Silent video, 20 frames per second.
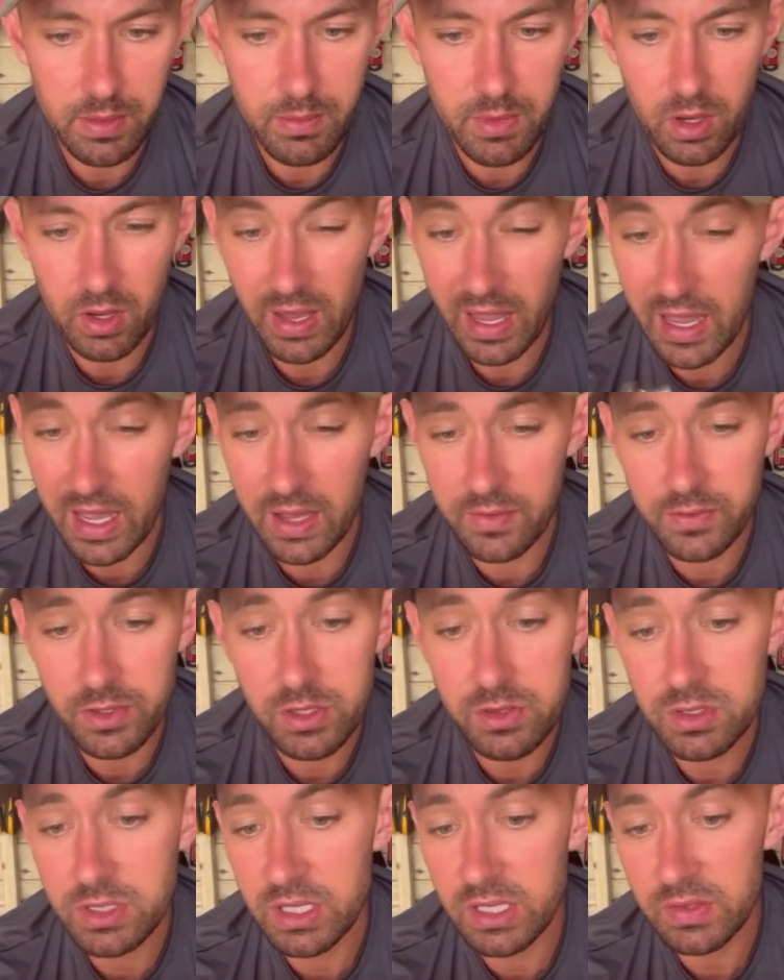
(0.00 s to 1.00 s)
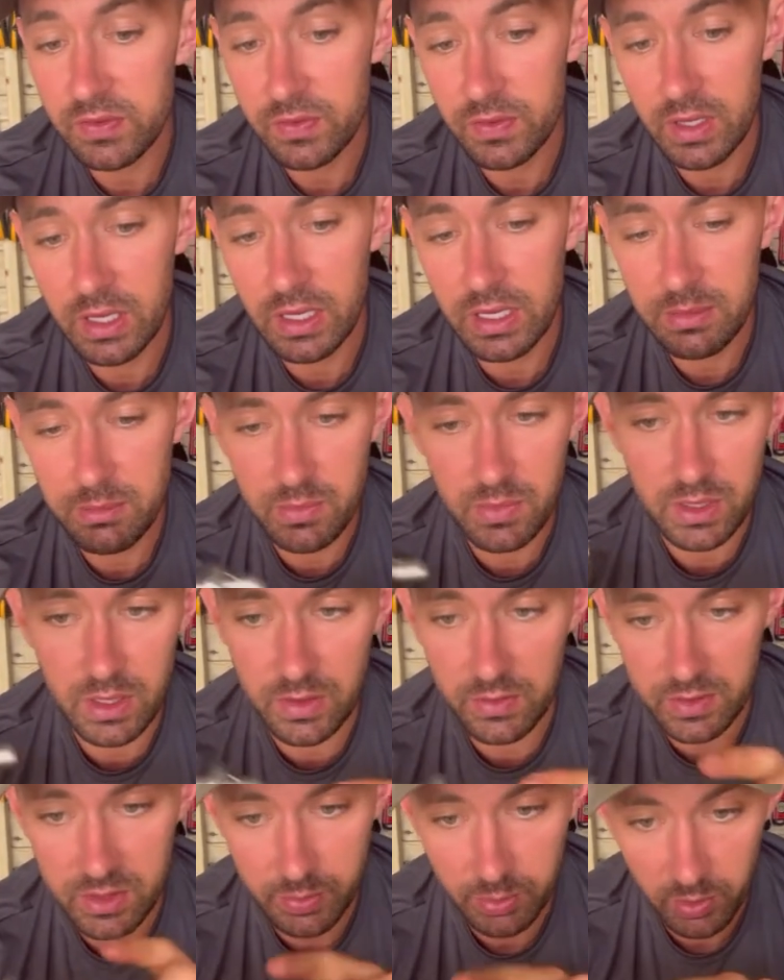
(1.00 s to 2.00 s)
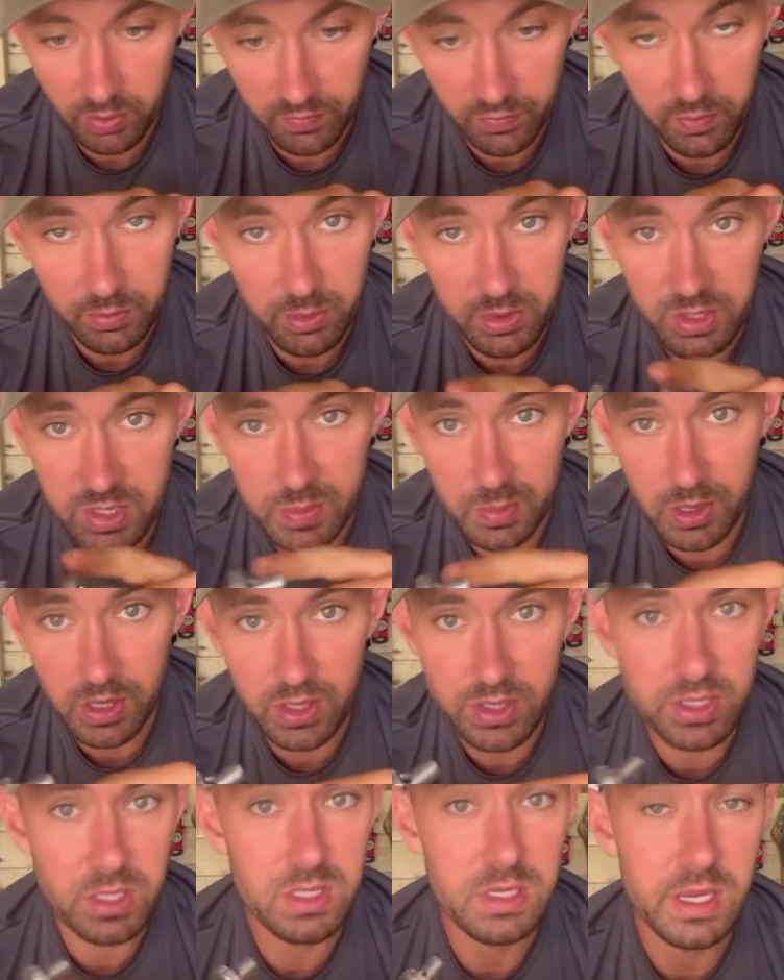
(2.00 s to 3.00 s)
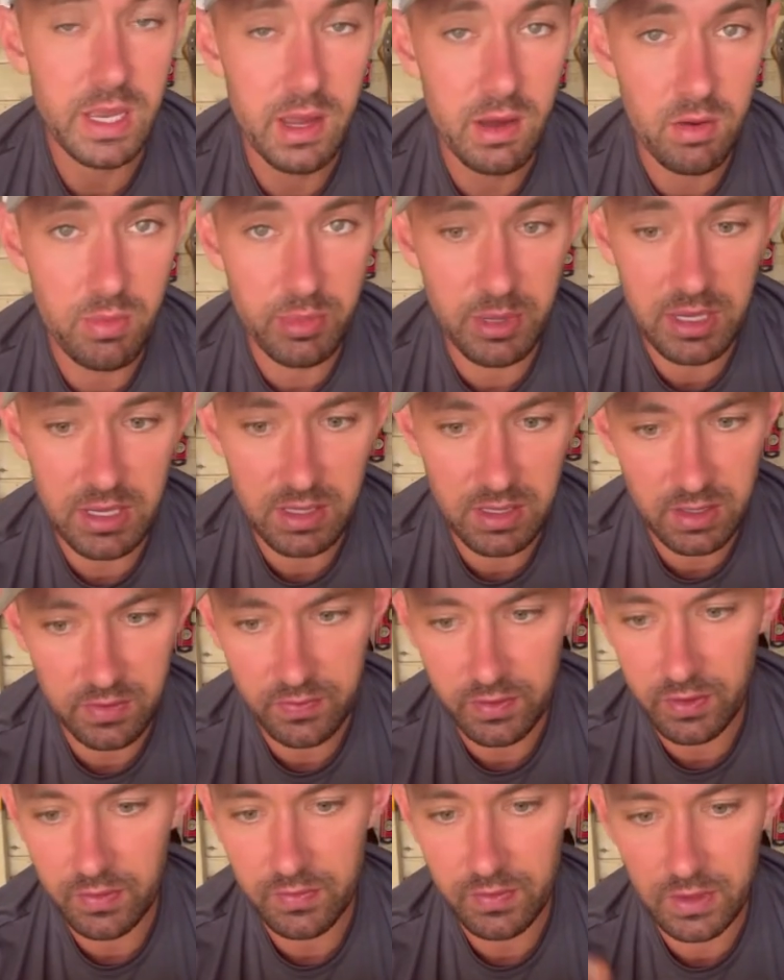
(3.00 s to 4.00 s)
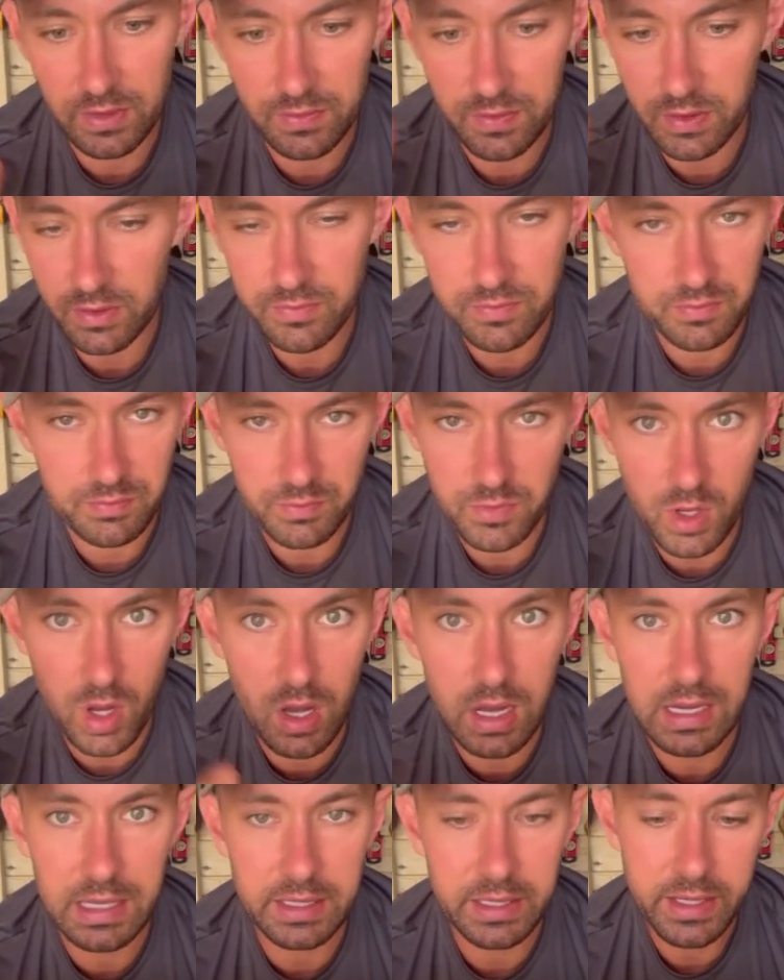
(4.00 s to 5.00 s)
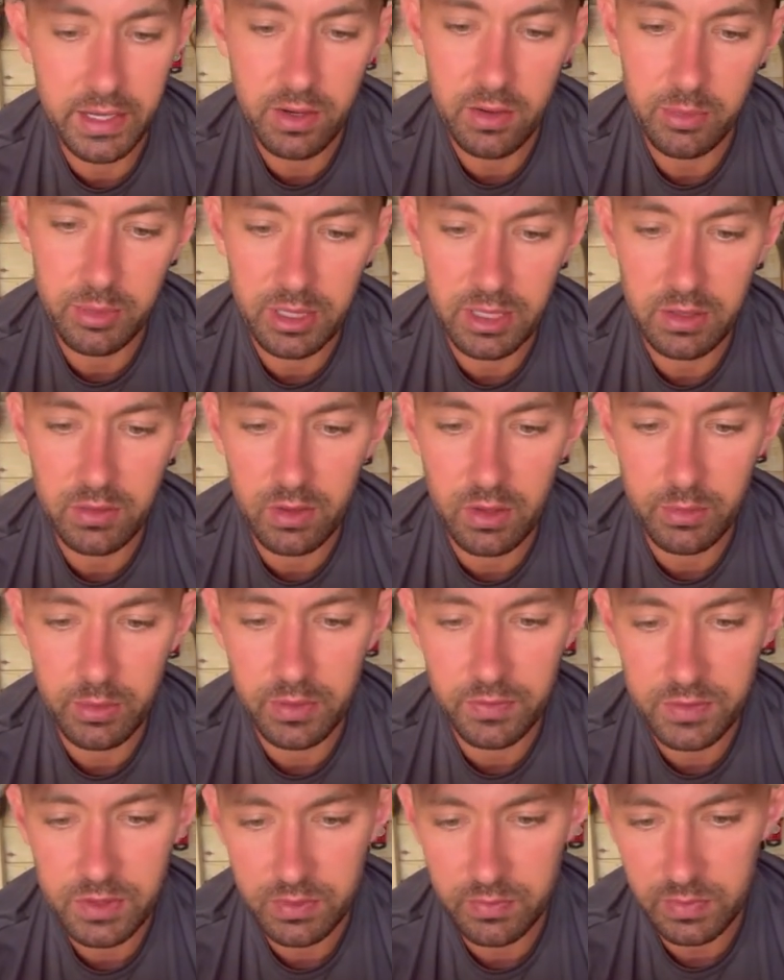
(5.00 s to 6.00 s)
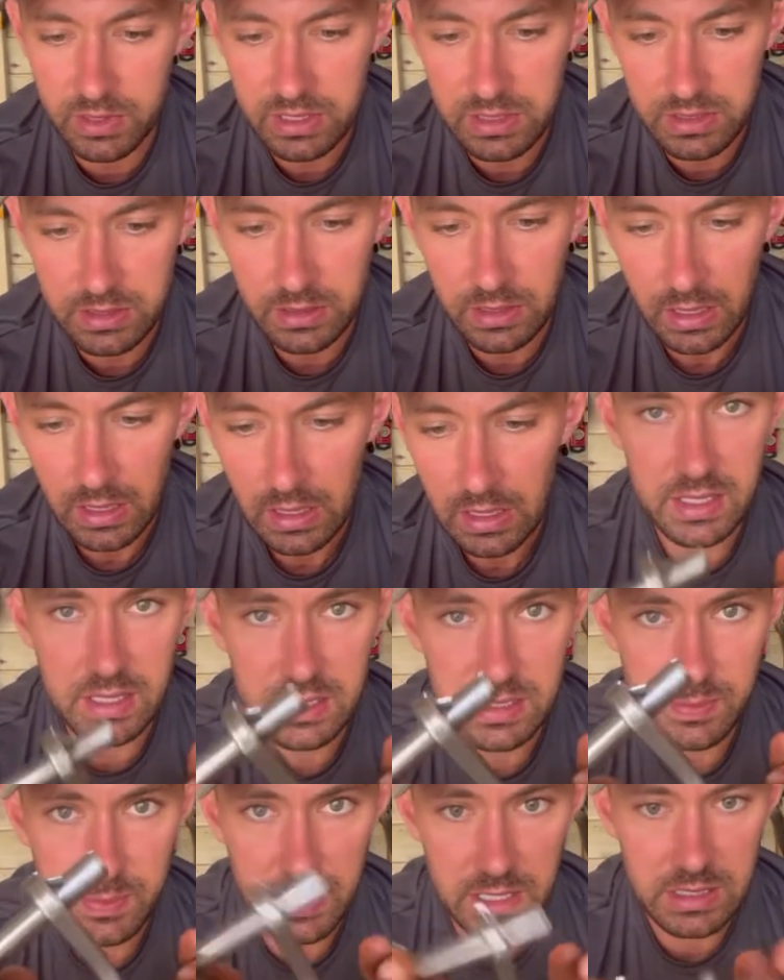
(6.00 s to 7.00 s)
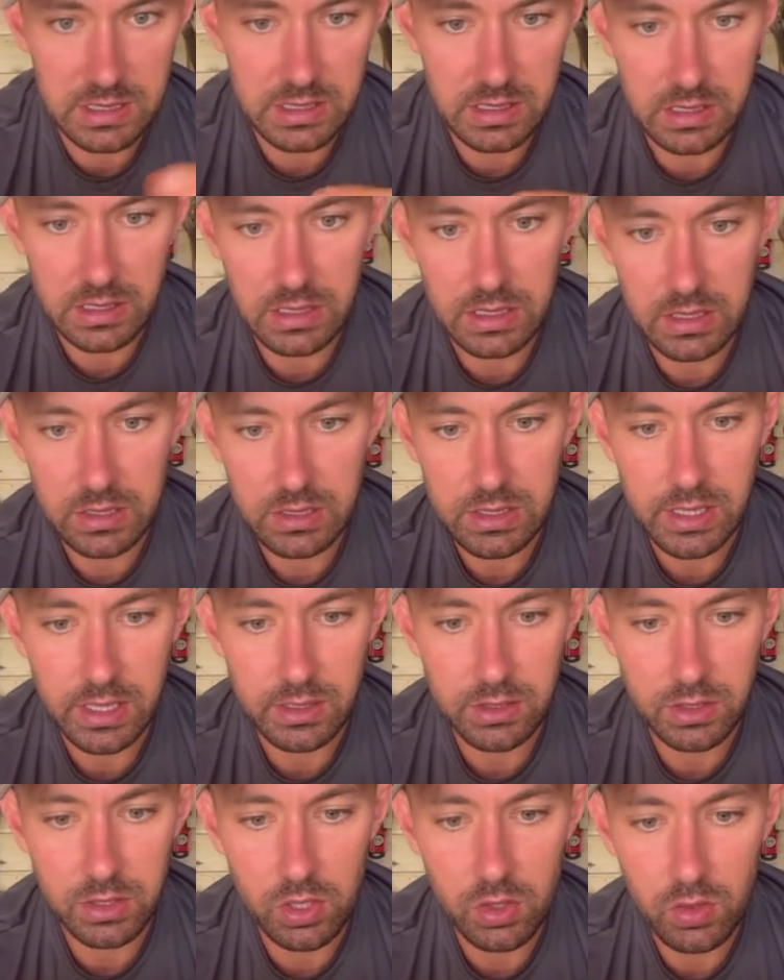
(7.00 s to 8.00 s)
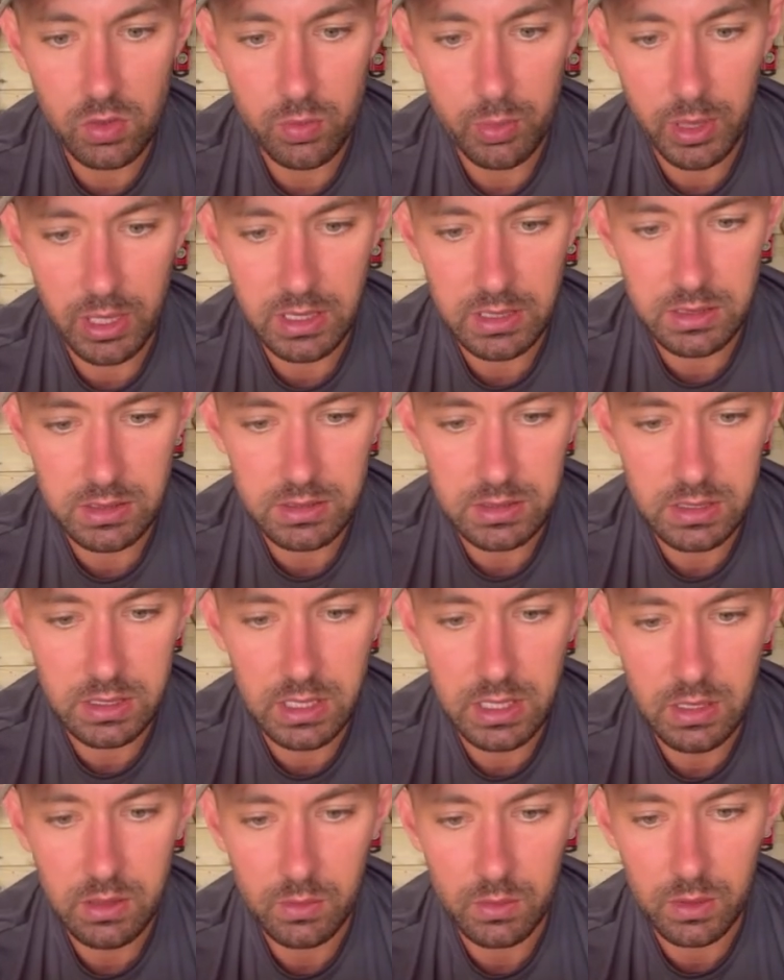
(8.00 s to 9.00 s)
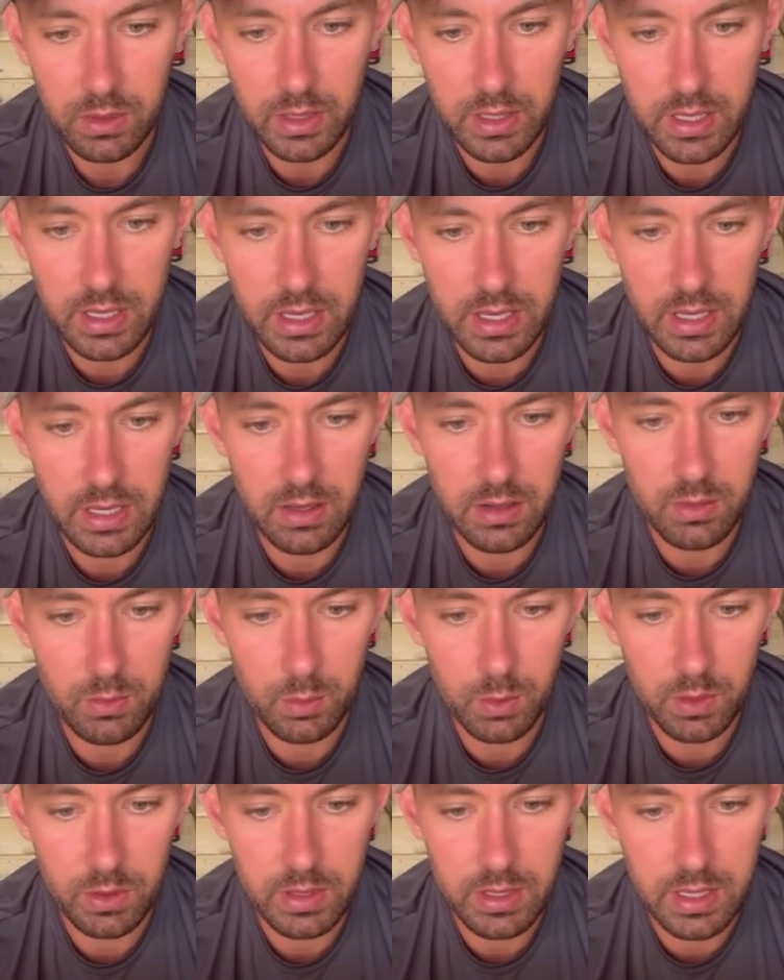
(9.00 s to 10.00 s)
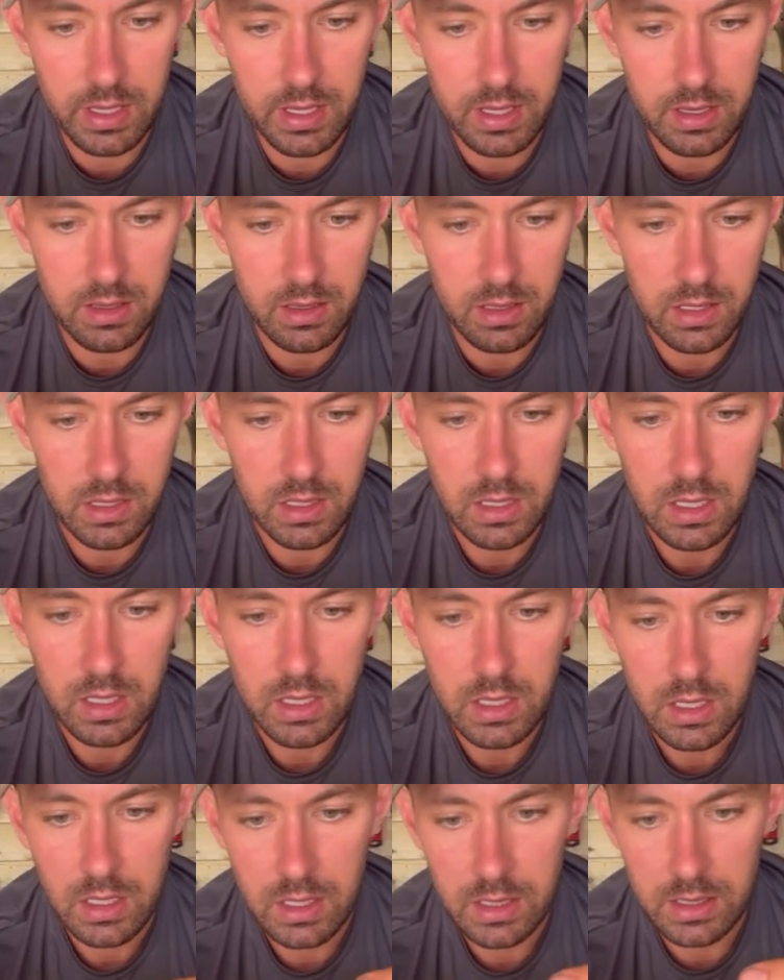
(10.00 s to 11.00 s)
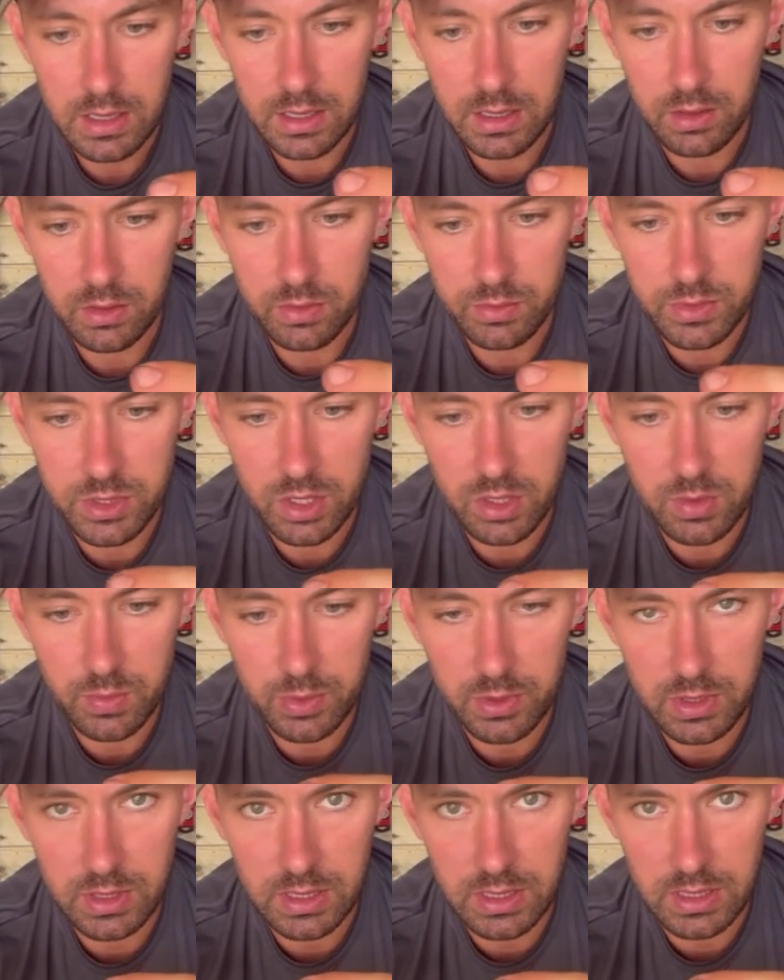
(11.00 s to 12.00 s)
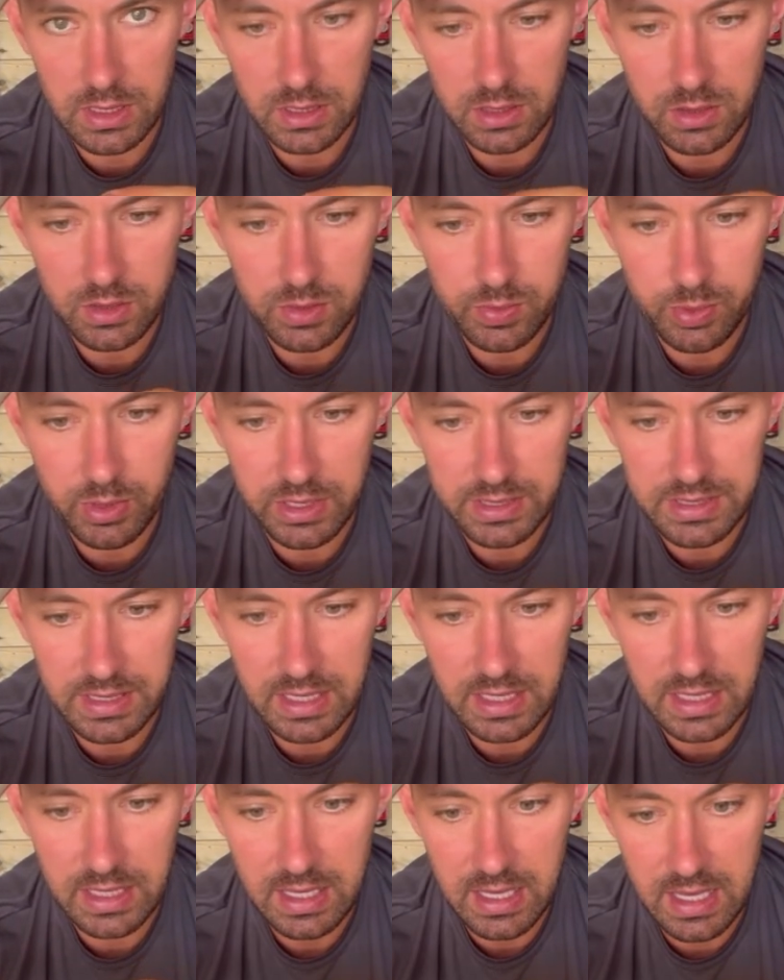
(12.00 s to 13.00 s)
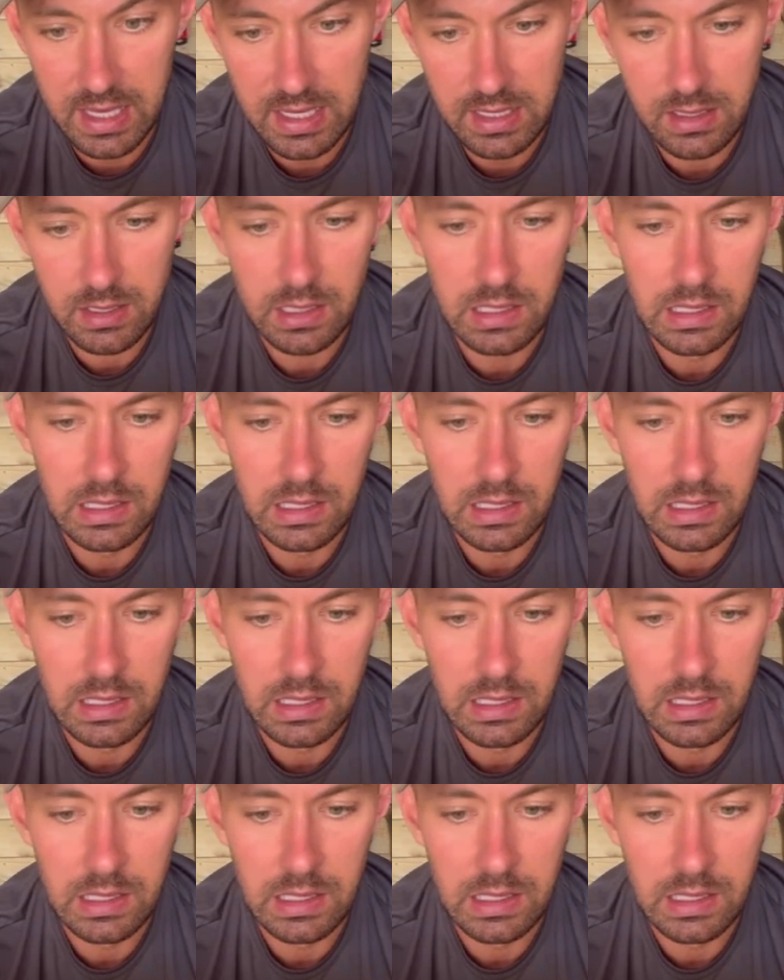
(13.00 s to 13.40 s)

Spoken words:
I have used it to put through my splice as a carabiner if I've not had a carabiner on me for some reason. This basically just has two pins, one there and one there, and then it comes open, and then you just press it again,